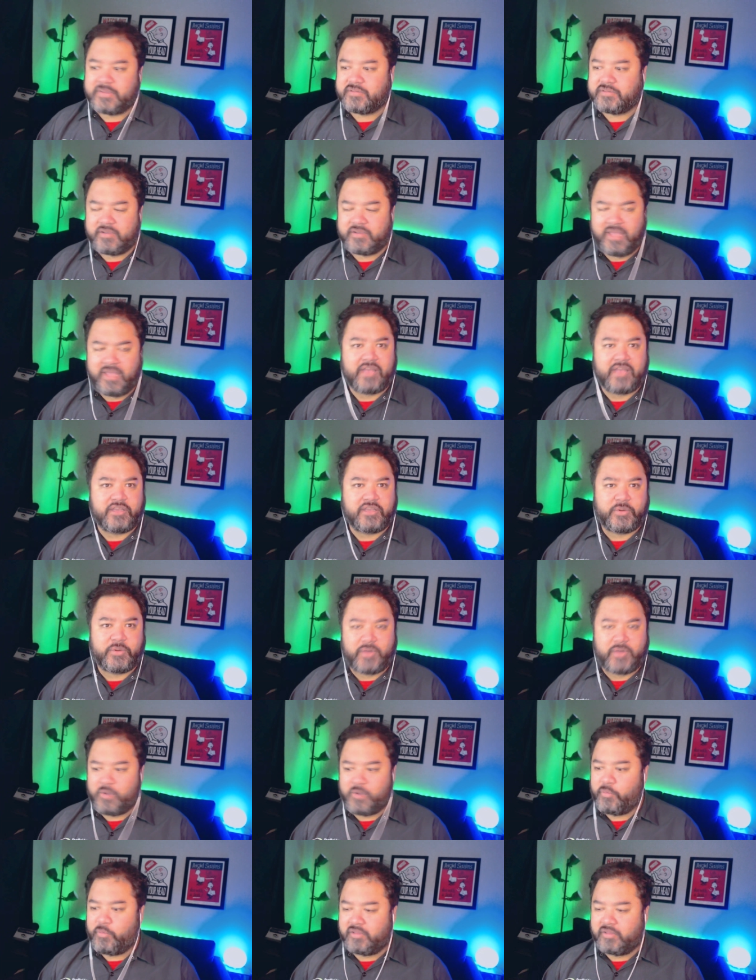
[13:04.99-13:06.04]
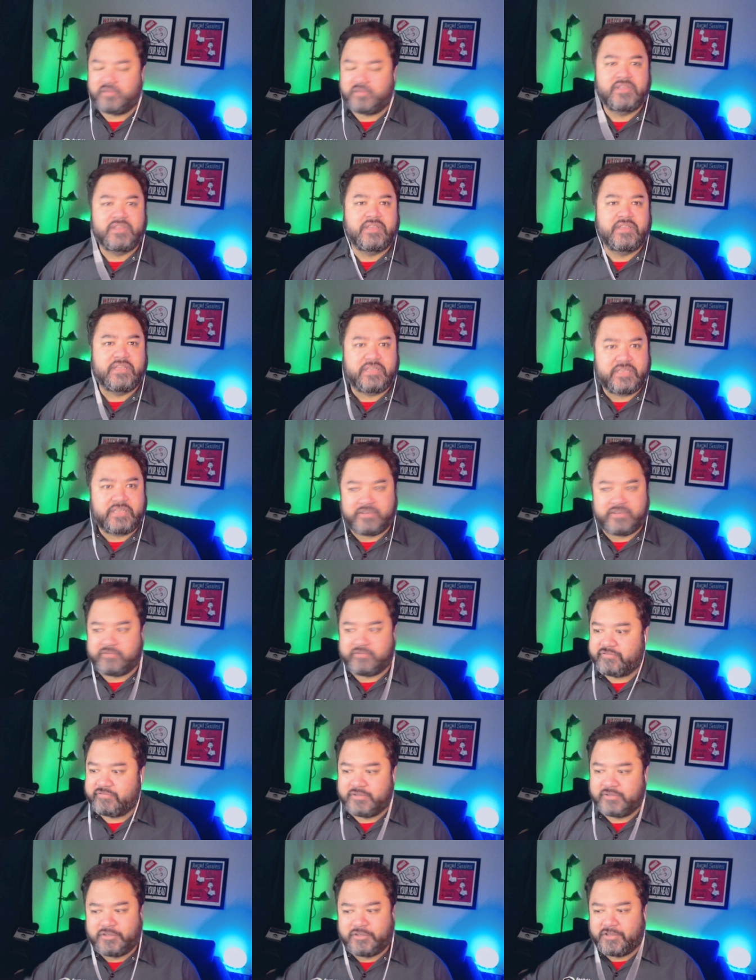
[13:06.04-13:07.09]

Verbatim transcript: So yeah, you know, I will give."